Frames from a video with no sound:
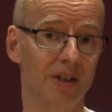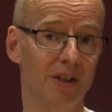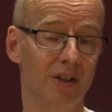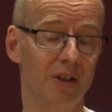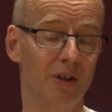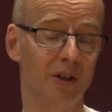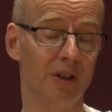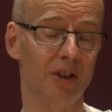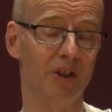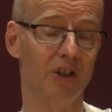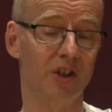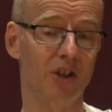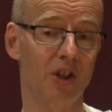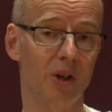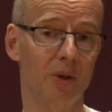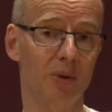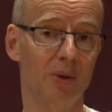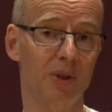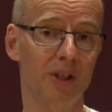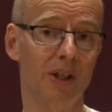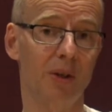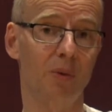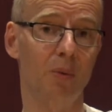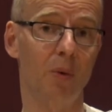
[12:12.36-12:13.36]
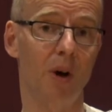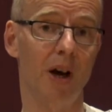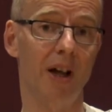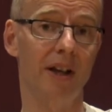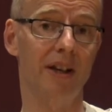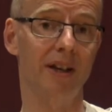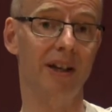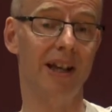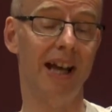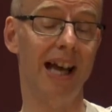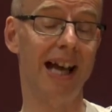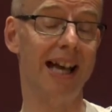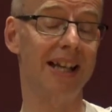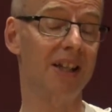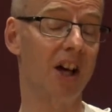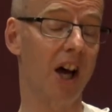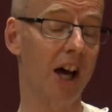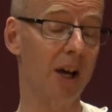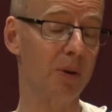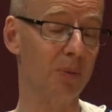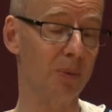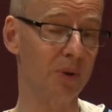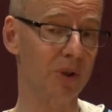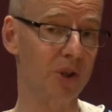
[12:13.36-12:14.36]
not a Chelsea one as
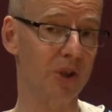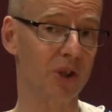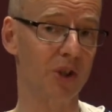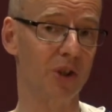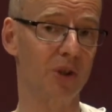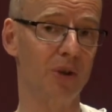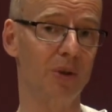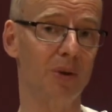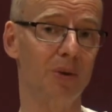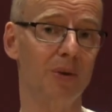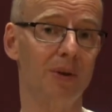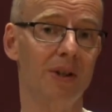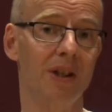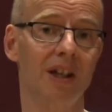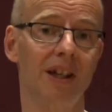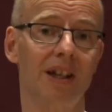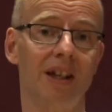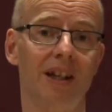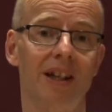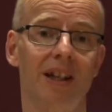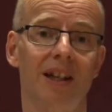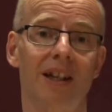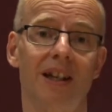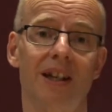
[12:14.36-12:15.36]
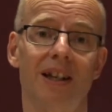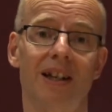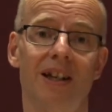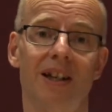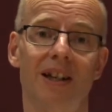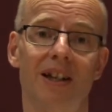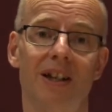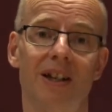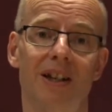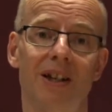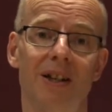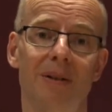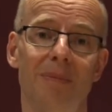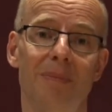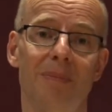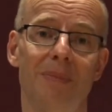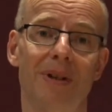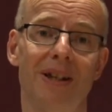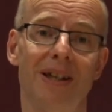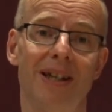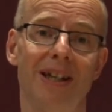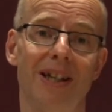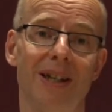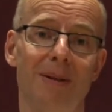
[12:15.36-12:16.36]
I would choose.
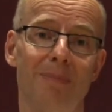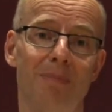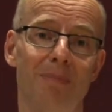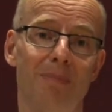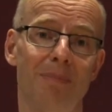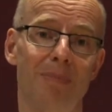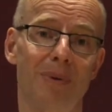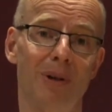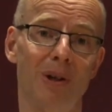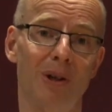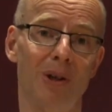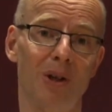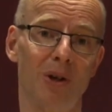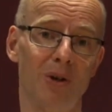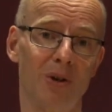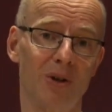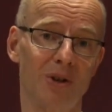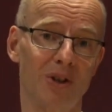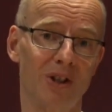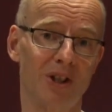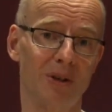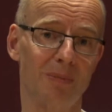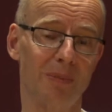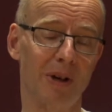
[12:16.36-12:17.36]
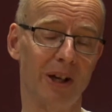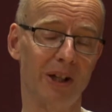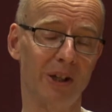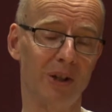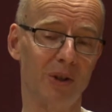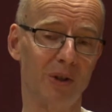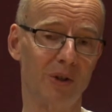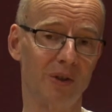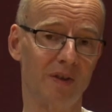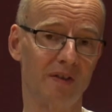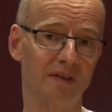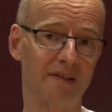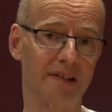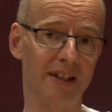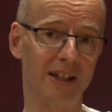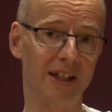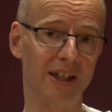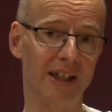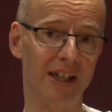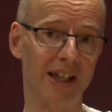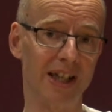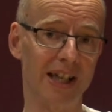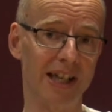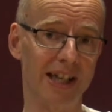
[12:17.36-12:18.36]
It belongs to my good
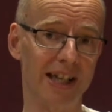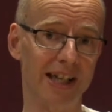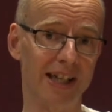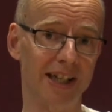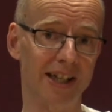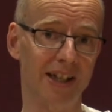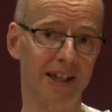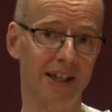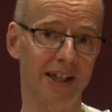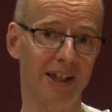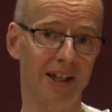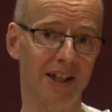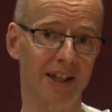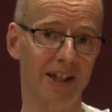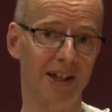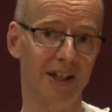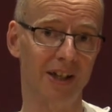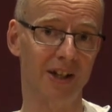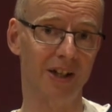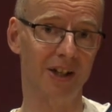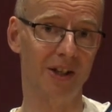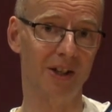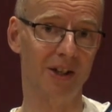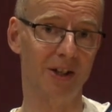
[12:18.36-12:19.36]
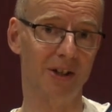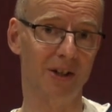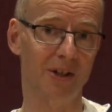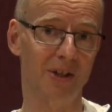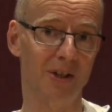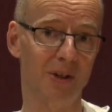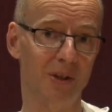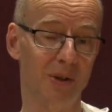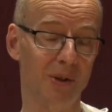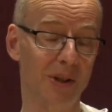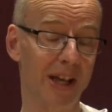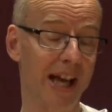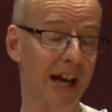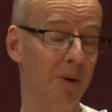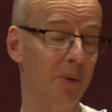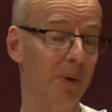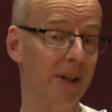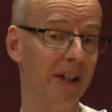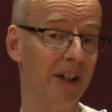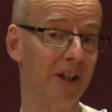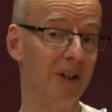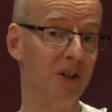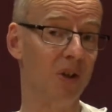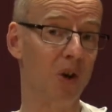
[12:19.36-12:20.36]
friend Lee, who now we
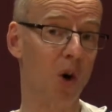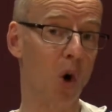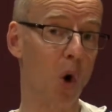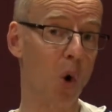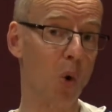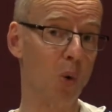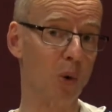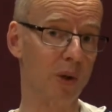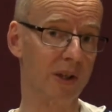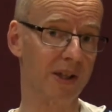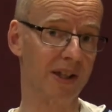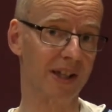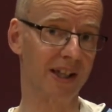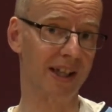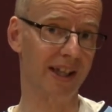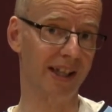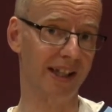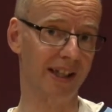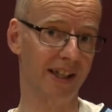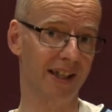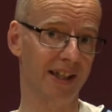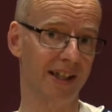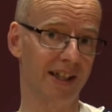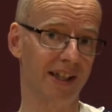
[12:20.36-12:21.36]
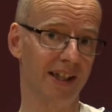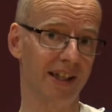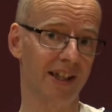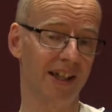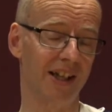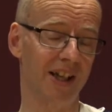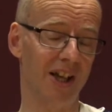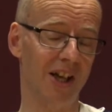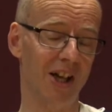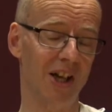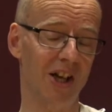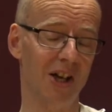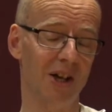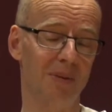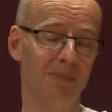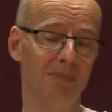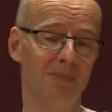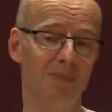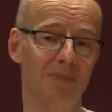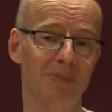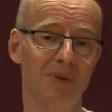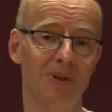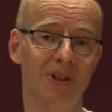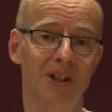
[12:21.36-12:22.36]
can all see
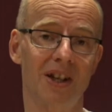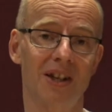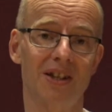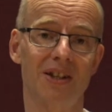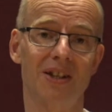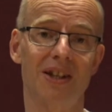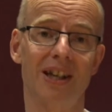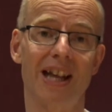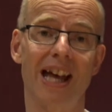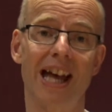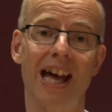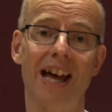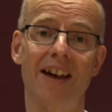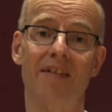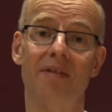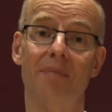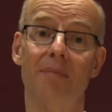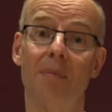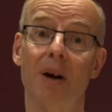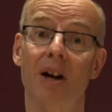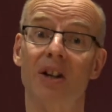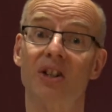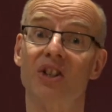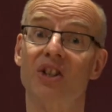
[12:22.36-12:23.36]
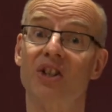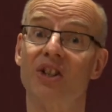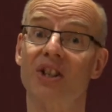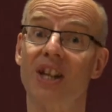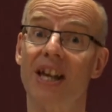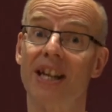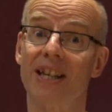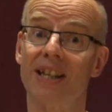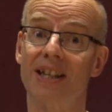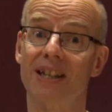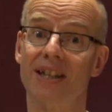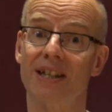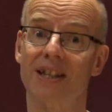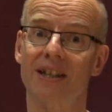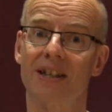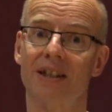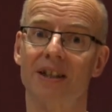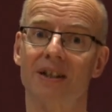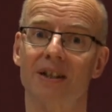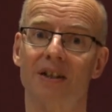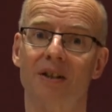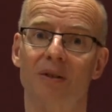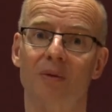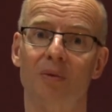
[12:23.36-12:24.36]
doesn't have much
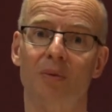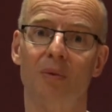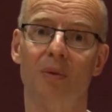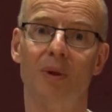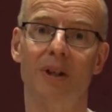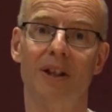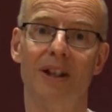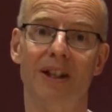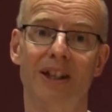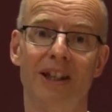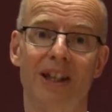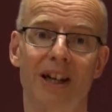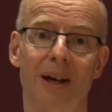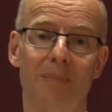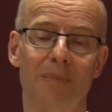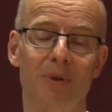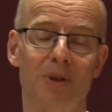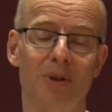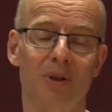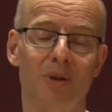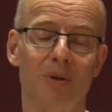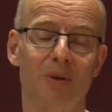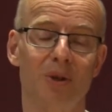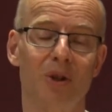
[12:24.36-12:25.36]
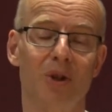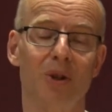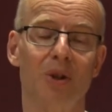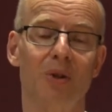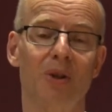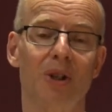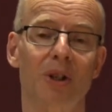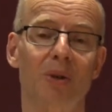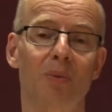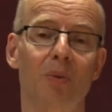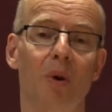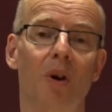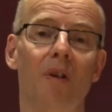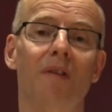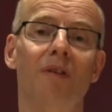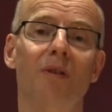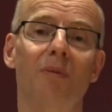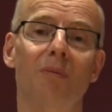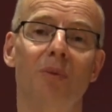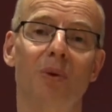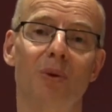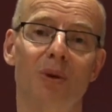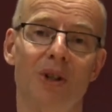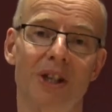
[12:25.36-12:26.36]
sense when it comes to choosing what
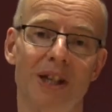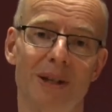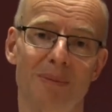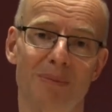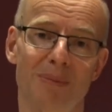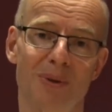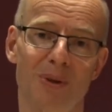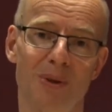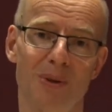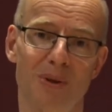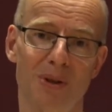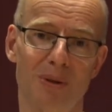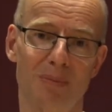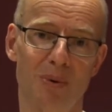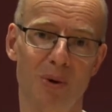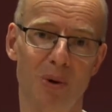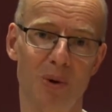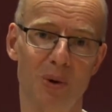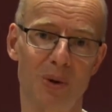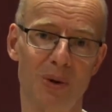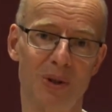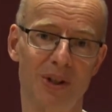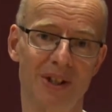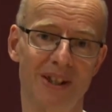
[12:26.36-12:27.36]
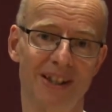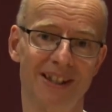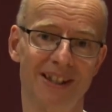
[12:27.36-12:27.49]
football team to support.